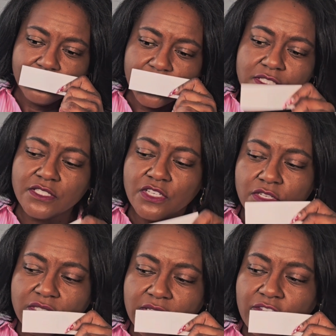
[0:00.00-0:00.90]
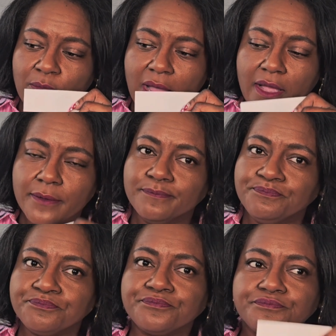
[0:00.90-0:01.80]
This is a good safe buy
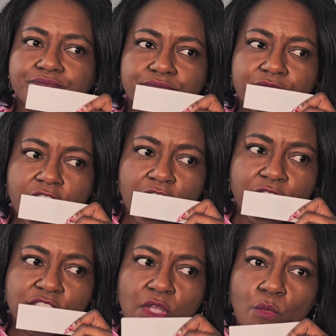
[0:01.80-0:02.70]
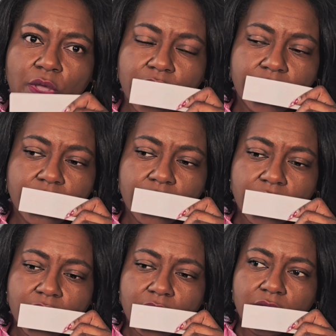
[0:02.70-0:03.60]
for someone.
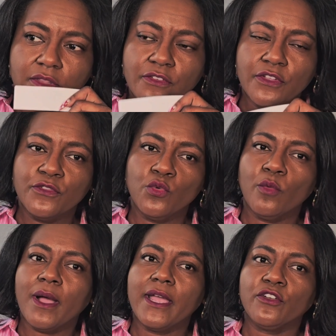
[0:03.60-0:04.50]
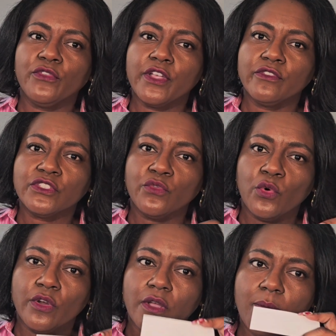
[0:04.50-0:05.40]
If you were buying a fragrance
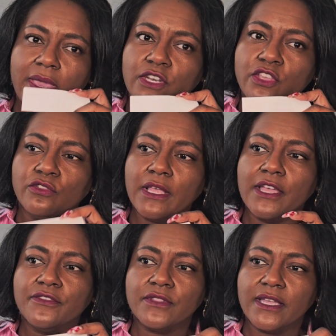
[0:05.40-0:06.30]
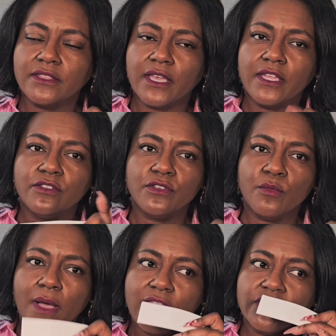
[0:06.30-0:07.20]
for a man in your life like that, you
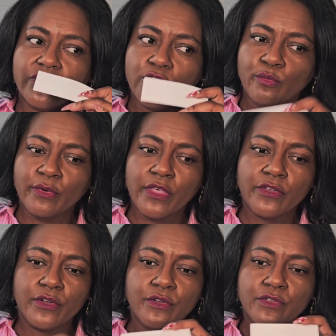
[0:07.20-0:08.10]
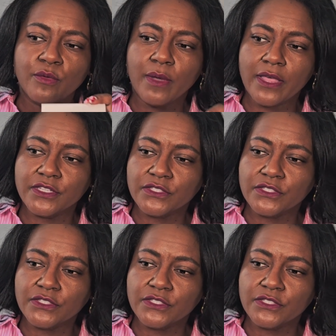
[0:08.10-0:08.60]
can buy this for your brother, you can buy